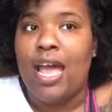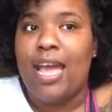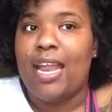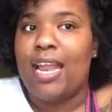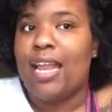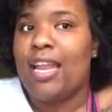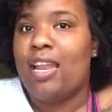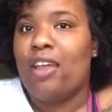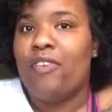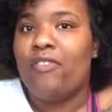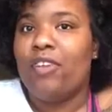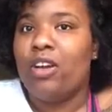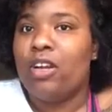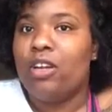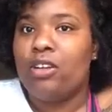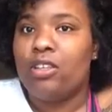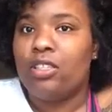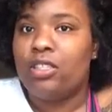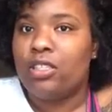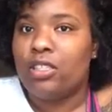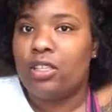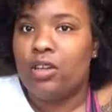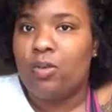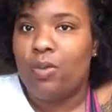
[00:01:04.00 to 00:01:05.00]
And I never
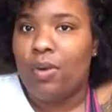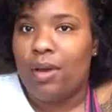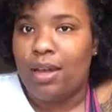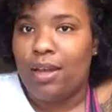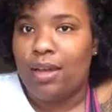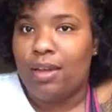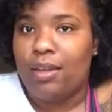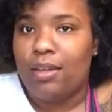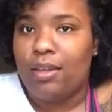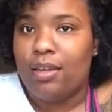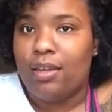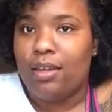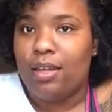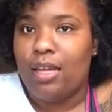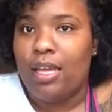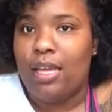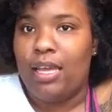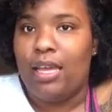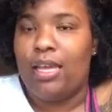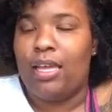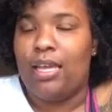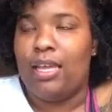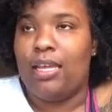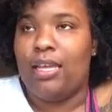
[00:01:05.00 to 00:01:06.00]
understood why.
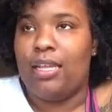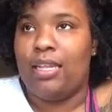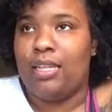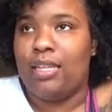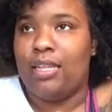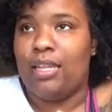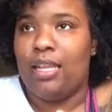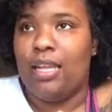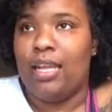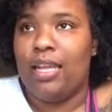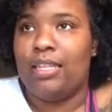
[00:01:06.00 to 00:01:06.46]
And